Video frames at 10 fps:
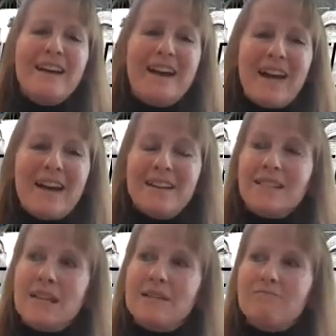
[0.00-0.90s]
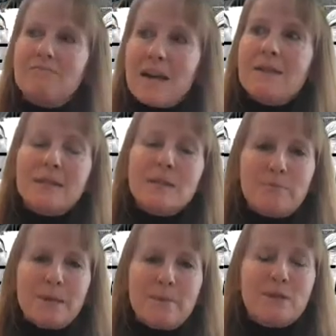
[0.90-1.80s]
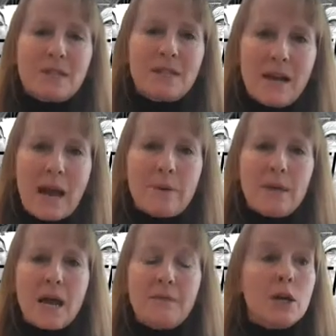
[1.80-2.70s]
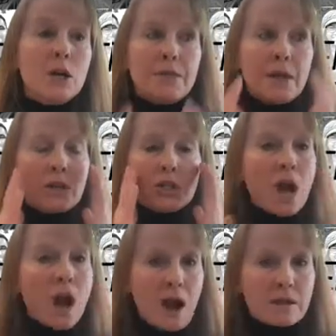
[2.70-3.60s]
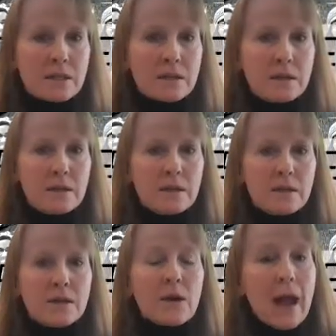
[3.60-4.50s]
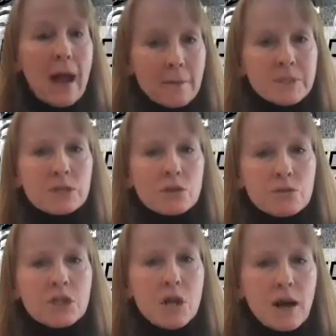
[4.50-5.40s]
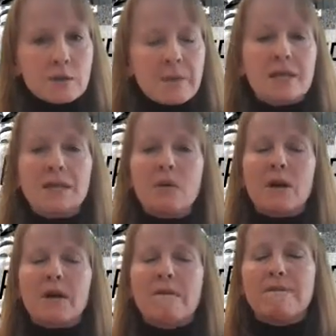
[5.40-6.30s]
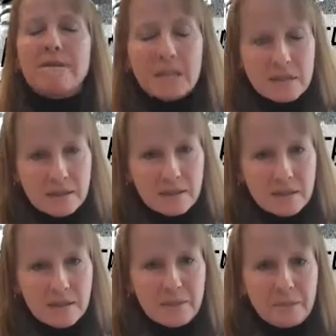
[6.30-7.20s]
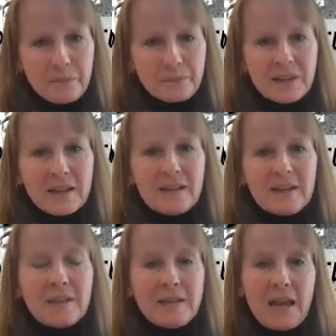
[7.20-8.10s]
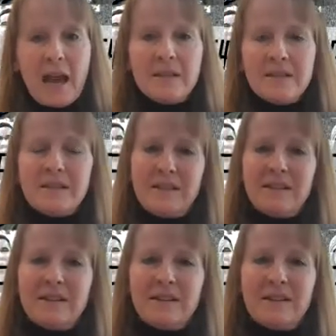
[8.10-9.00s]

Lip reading: And it's like, yeah, that's pretty much what's going to happen. And they're shocked. They're absolutely shocked, because they were convinced that they had a disease